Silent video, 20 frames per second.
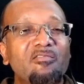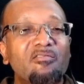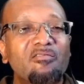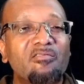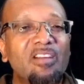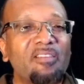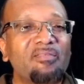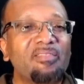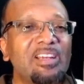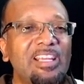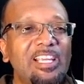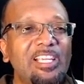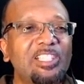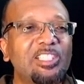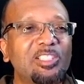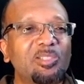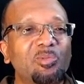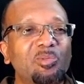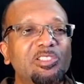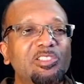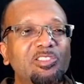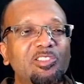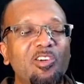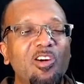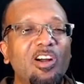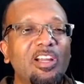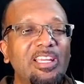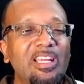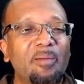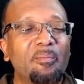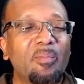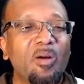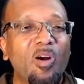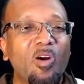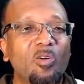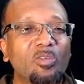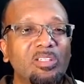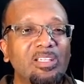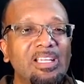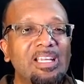Revelation was talking
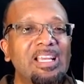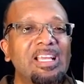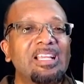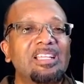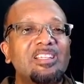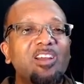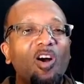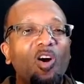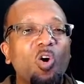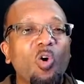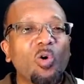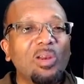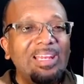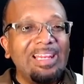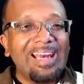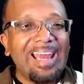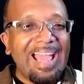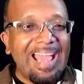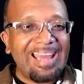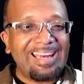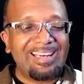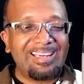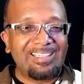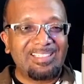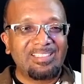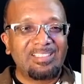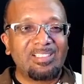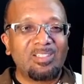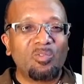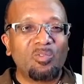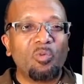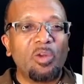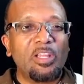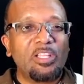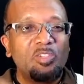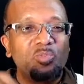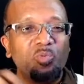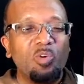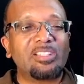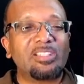about the Holy Land,
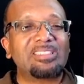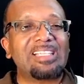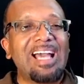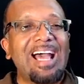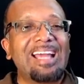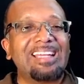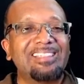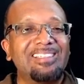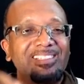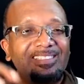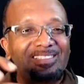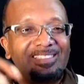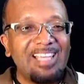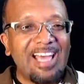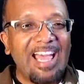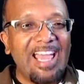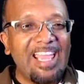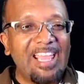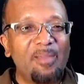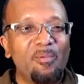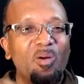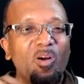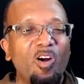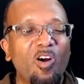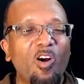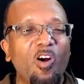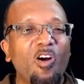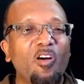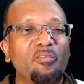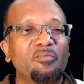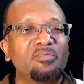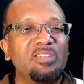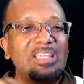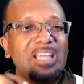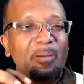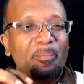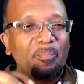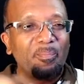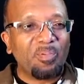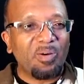which was at the time of
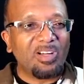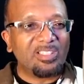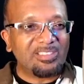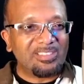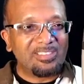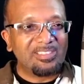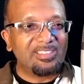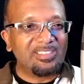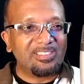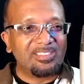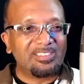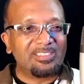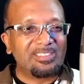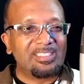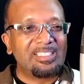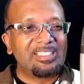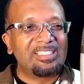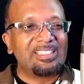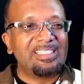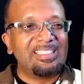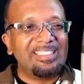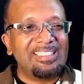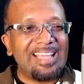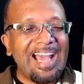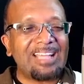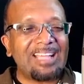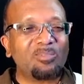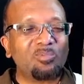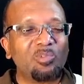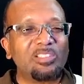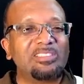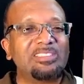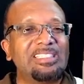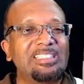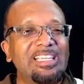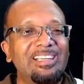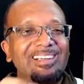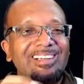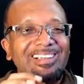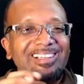the apostles. That was
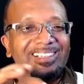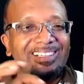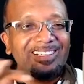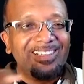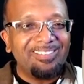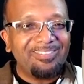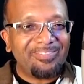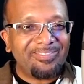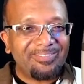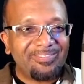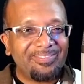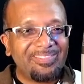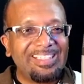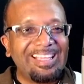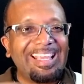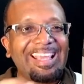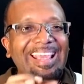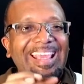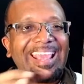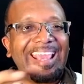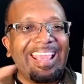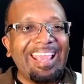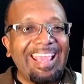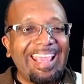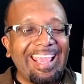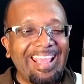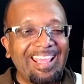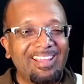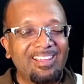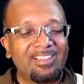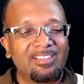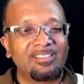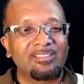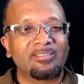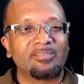the earth, the gay